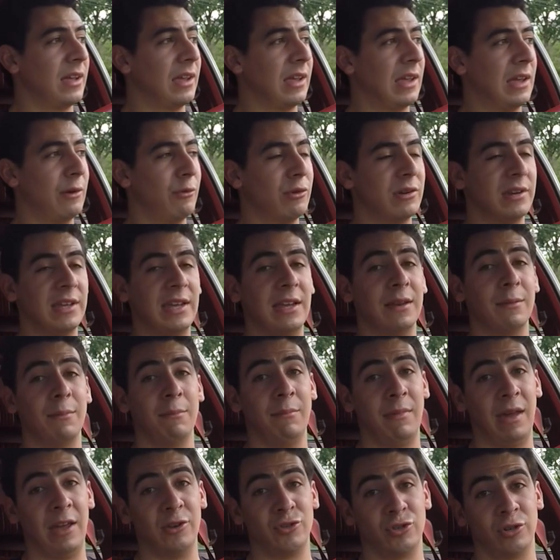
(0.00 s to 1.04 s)
it would need
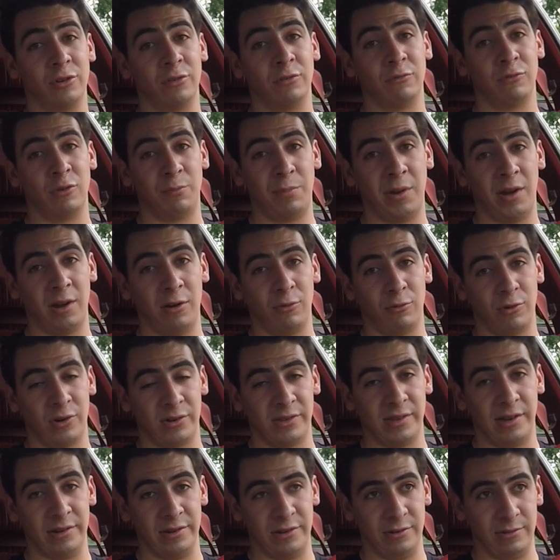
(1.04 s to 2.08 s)
major repair work
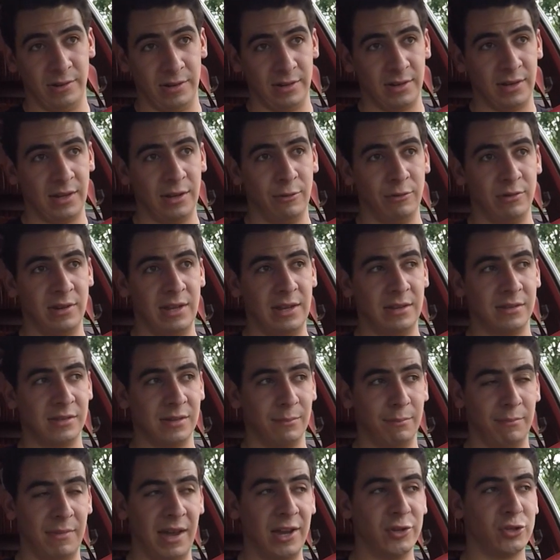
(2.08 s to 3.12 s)
done to it. It would need
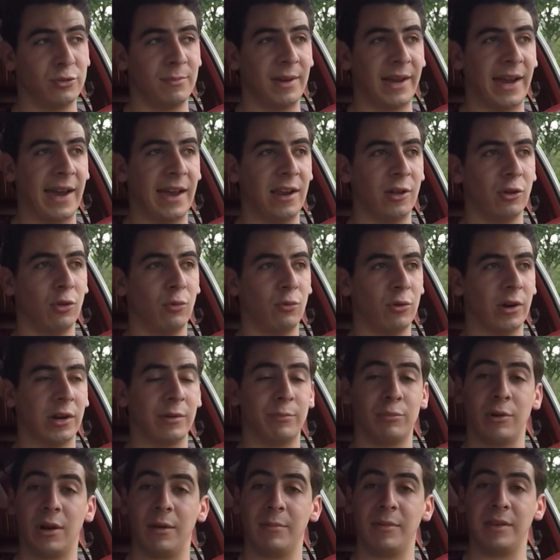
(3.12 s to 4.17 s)
some major mechanical work.
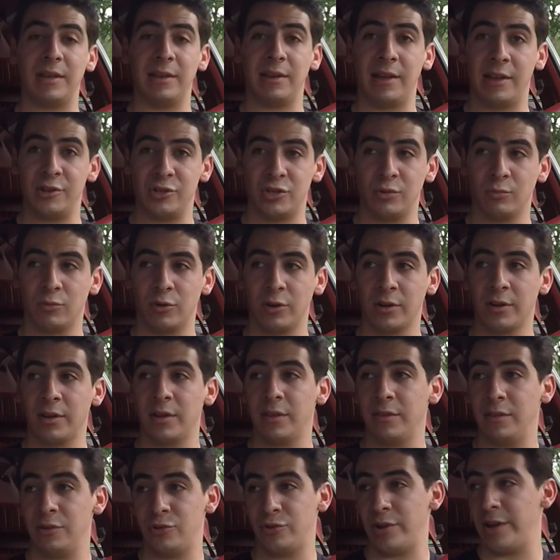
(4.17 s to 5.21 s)
It probably need engine work.
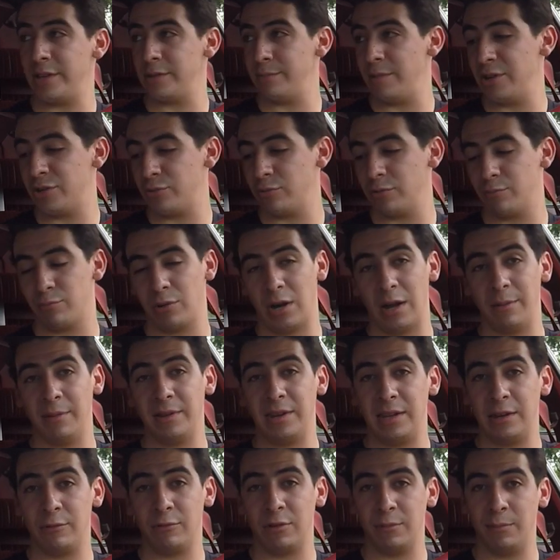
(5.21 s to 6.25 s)
The transmission would probably
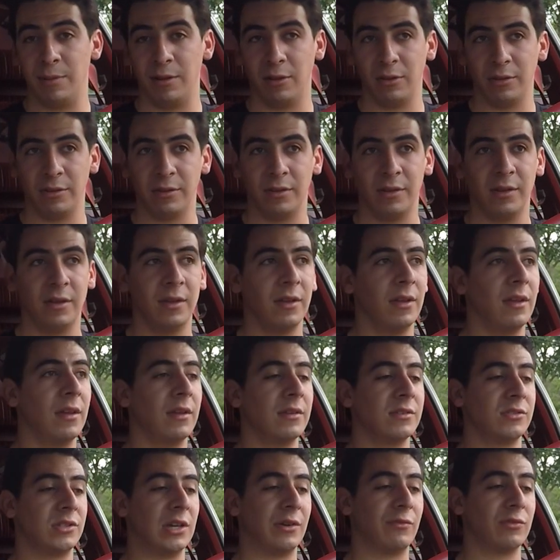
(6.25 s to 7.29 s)
need rebuild.
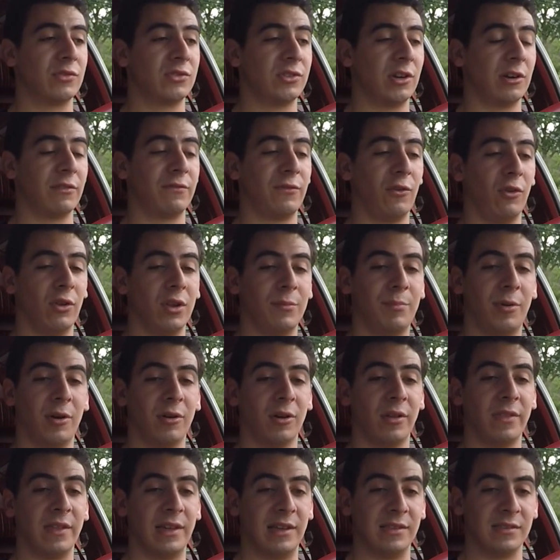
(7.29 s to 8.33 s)
Stuff would start falling
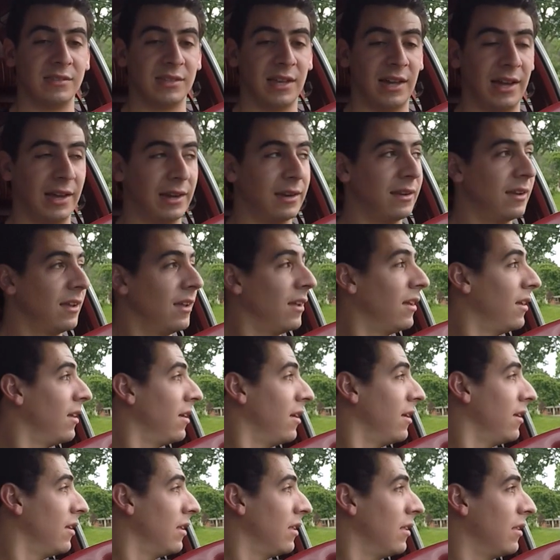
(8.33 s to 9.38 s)
apart on the inside.
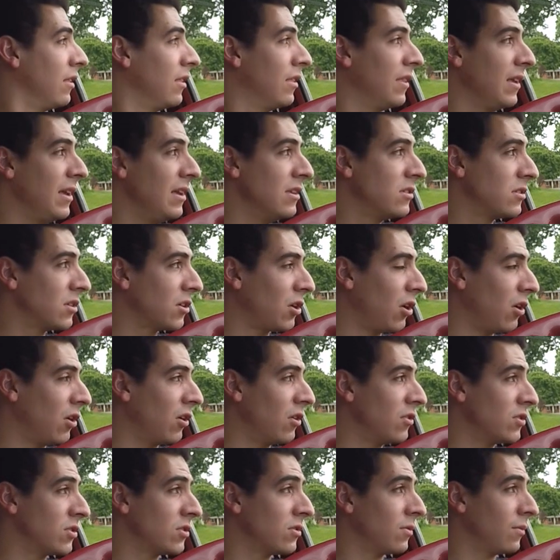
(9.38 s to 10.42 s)
These
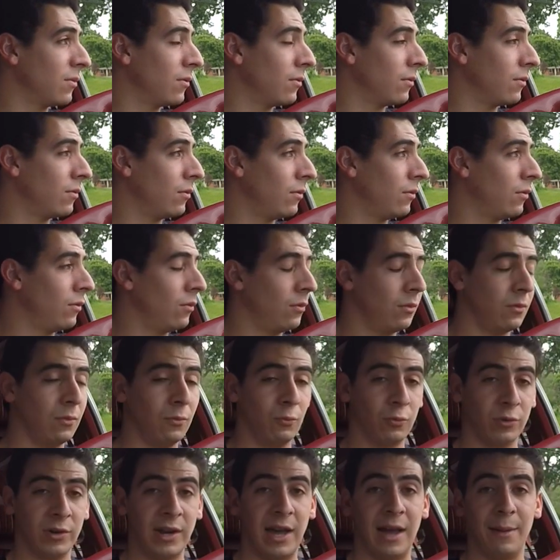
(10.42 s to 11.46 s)
cars
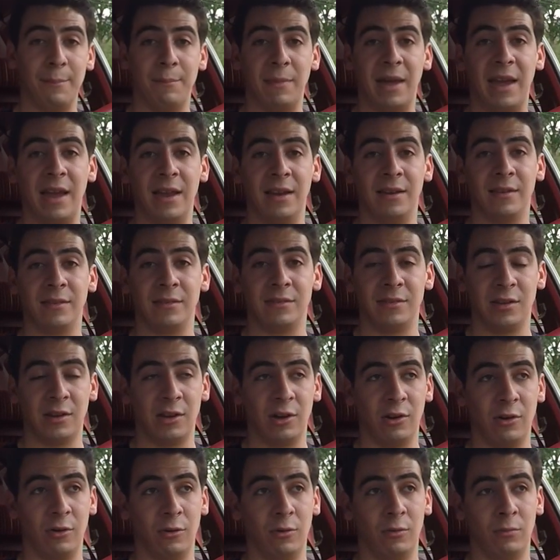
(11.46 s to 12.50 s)
were not made to
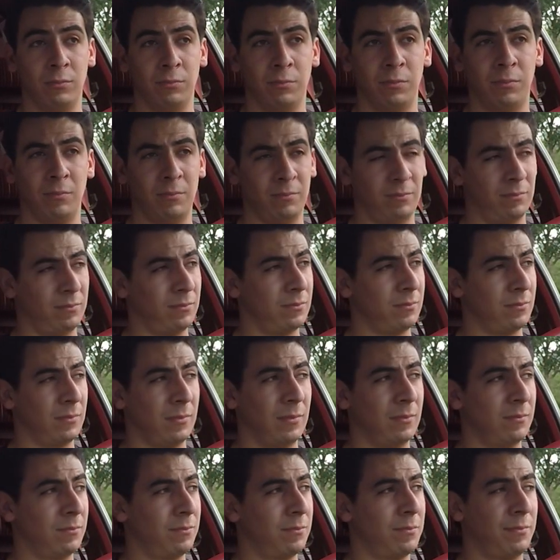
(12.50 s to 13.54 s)
go
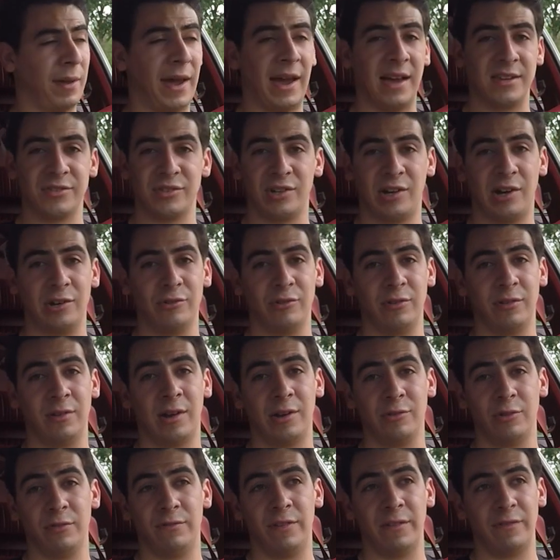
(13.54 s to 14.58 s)
past
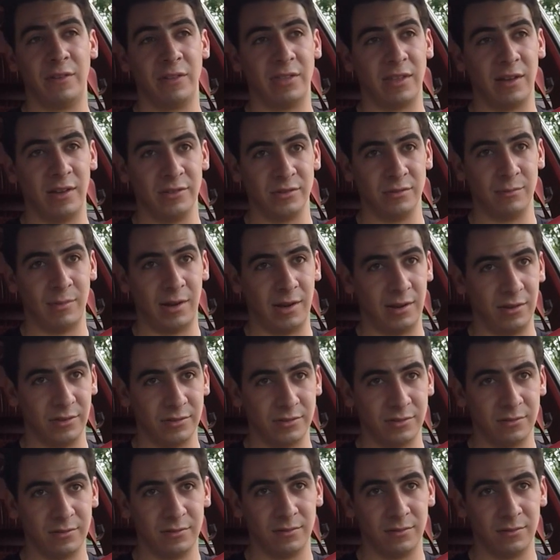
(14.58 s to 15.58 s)
150,000 miles.